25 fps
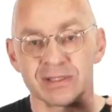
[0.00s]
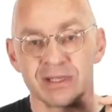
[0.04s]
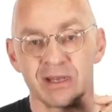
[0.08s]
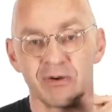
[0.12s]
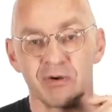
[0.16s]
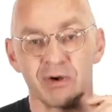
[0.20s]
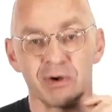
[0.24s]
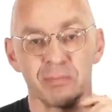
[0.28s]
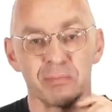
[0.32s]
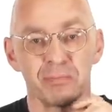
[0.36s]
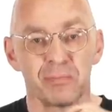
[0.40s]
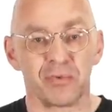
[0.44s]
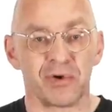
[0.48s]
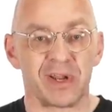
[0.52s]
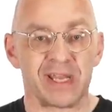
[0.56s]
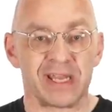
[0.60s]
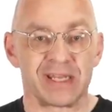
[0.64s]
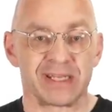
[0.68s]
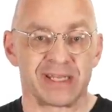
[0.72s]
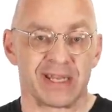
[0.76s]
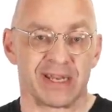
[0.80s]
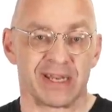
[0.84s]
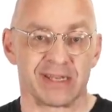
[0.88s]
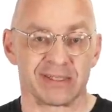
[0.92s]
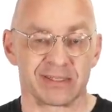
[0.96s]
does our
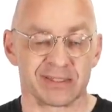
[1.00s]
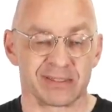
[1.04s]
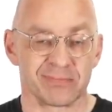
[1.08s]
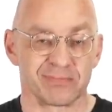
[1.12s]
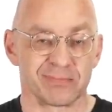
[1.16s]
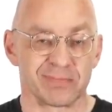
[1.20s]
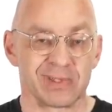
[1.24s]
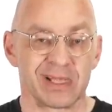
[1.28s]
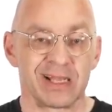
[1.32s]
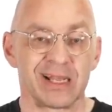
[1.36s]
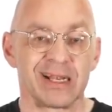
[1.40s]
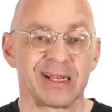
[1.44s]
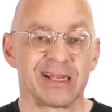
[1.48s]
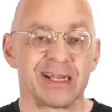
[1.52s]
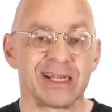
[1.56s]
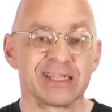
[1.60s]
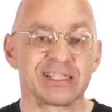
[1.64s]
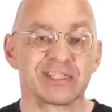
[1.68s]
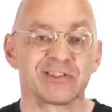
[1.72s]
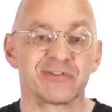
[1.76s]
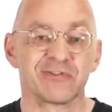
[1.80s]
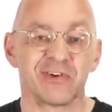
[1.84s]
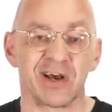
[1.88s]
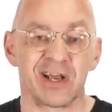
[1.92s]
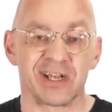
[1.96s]
brain get us?
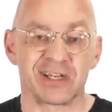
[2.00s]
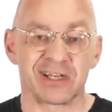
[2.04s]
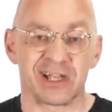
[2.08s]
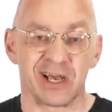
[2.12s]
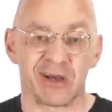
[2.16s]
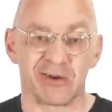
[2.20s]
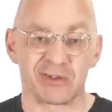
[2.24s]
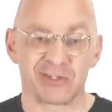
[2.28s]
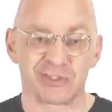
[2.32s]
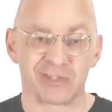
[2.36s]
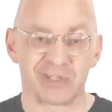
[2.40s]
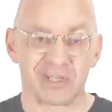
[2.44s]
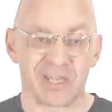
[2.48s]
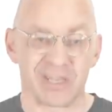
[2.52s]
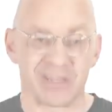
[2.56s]
Let's find out